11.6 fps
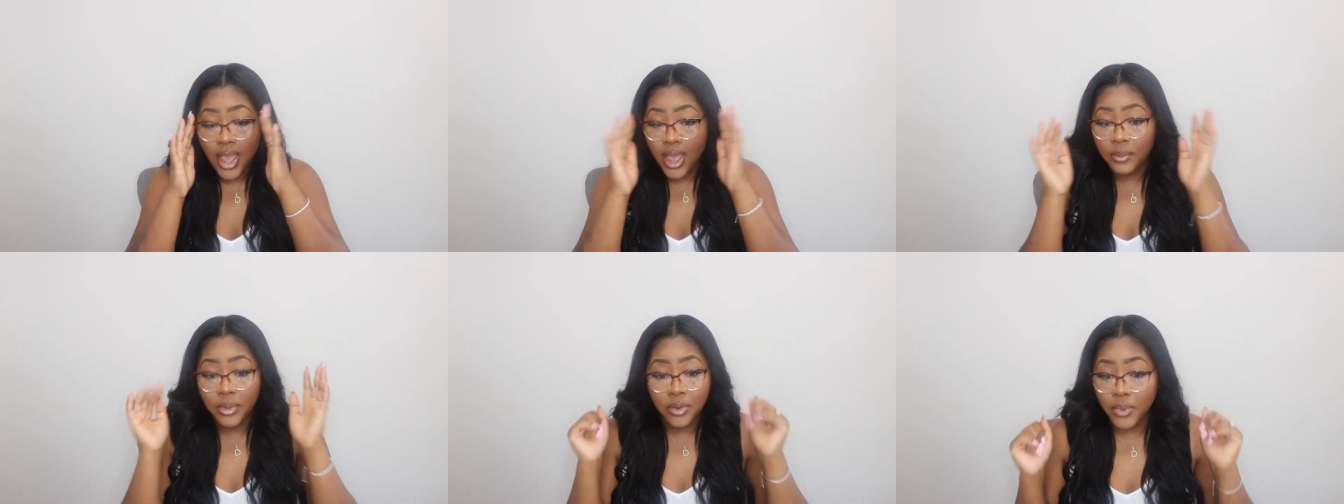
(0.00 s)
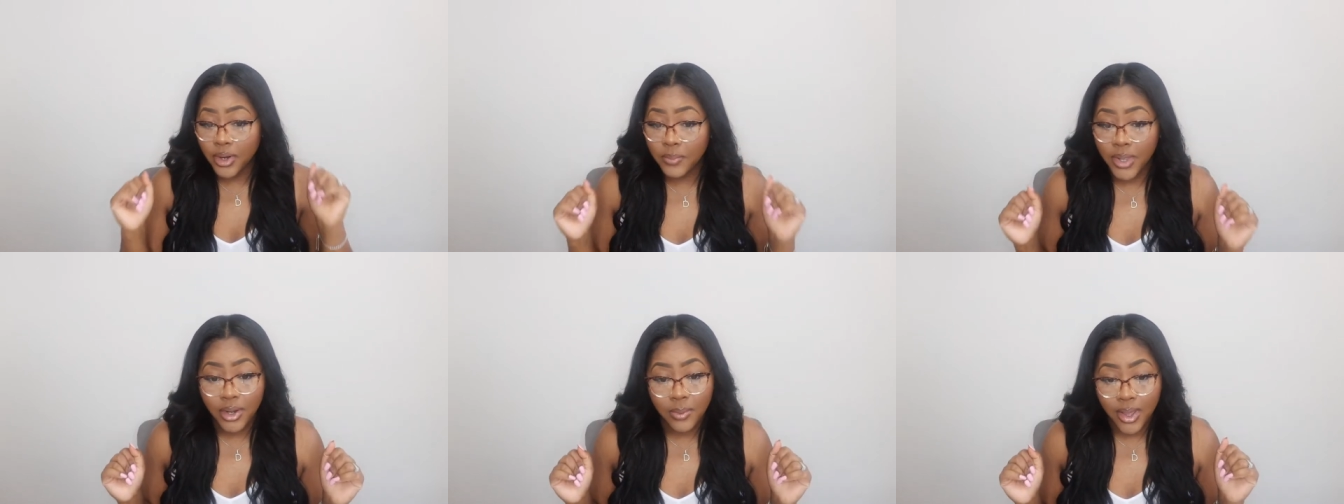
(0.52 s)
I'm going to wear them
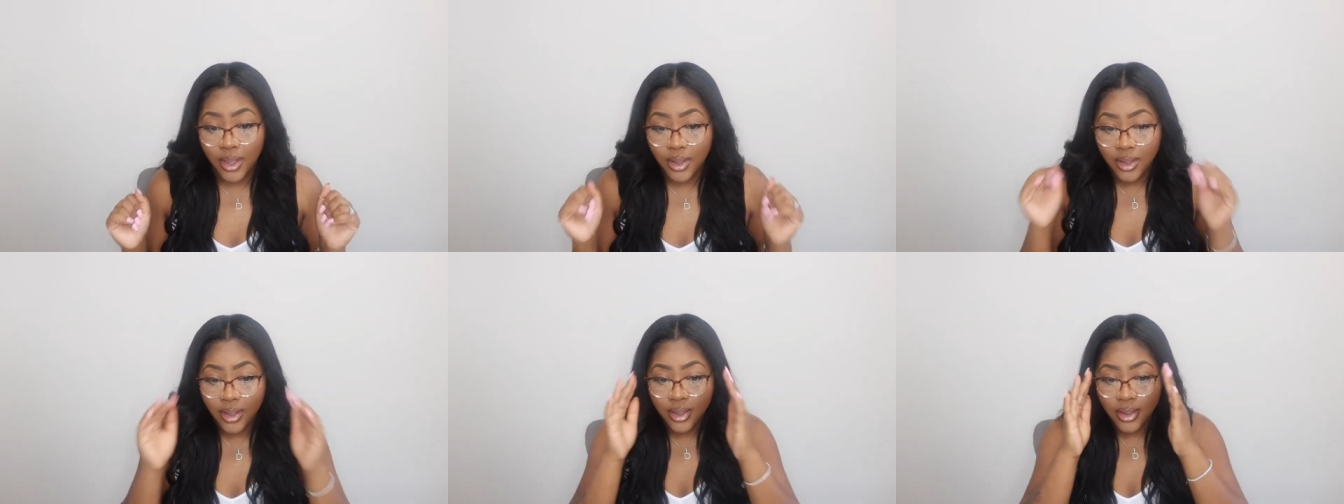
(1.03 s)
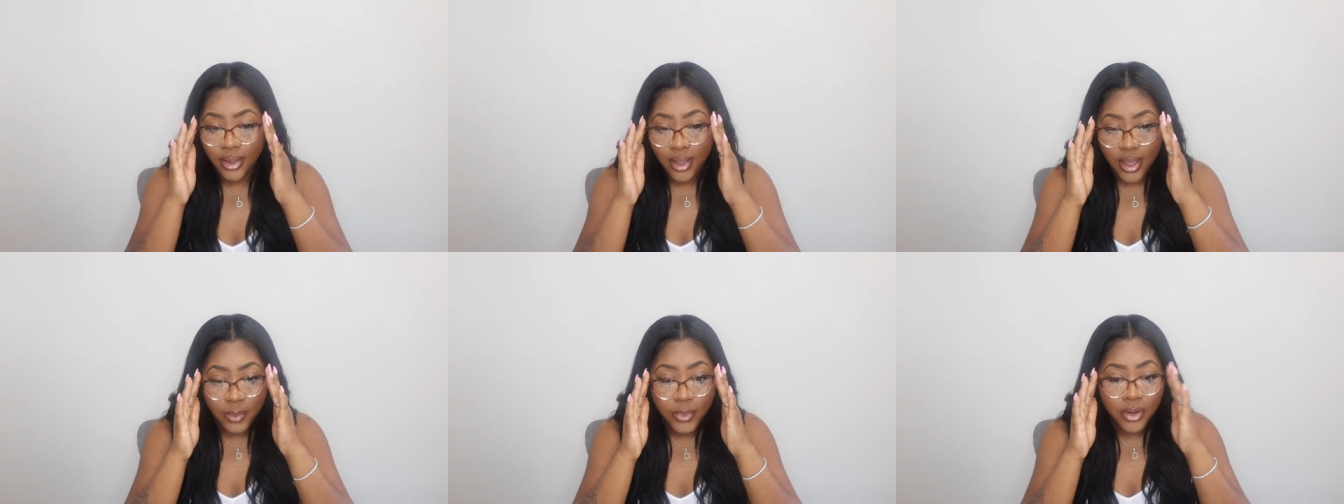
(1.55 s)
anyway.
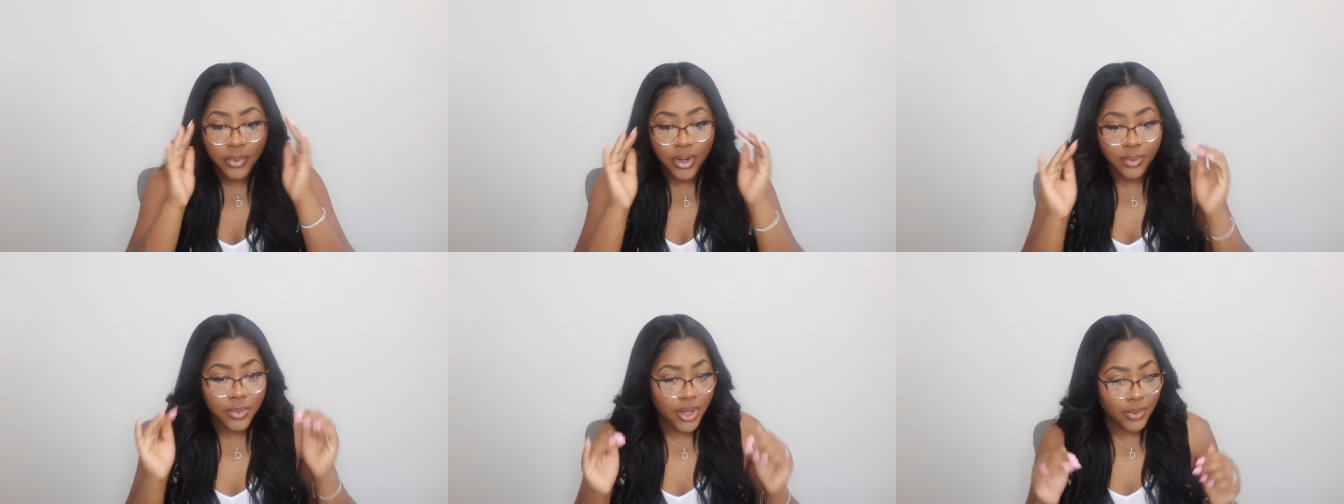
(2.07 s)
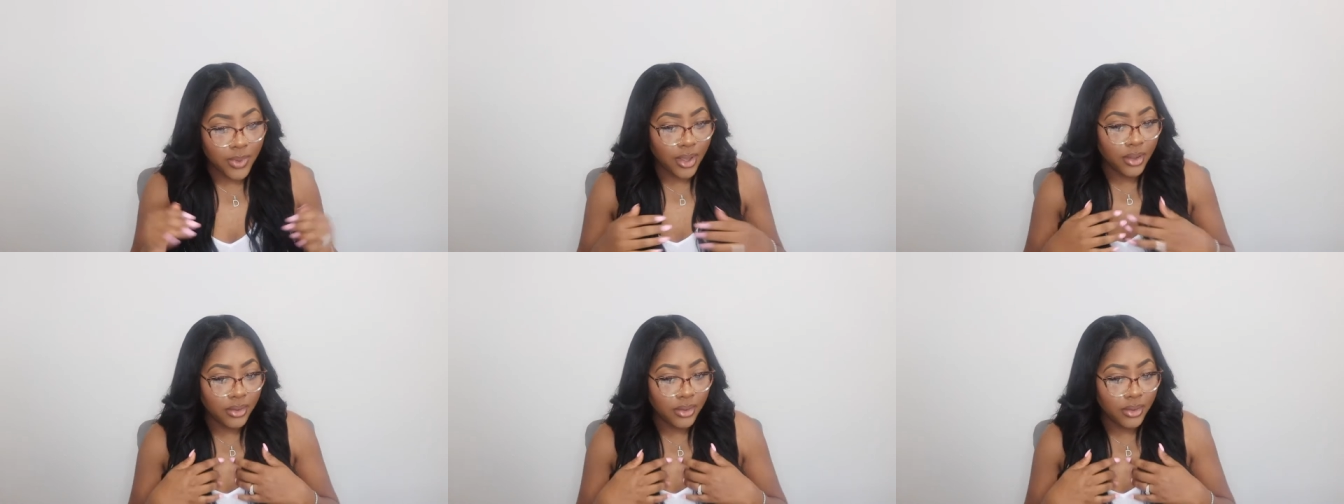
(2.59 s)
I'm going to wear them anyway.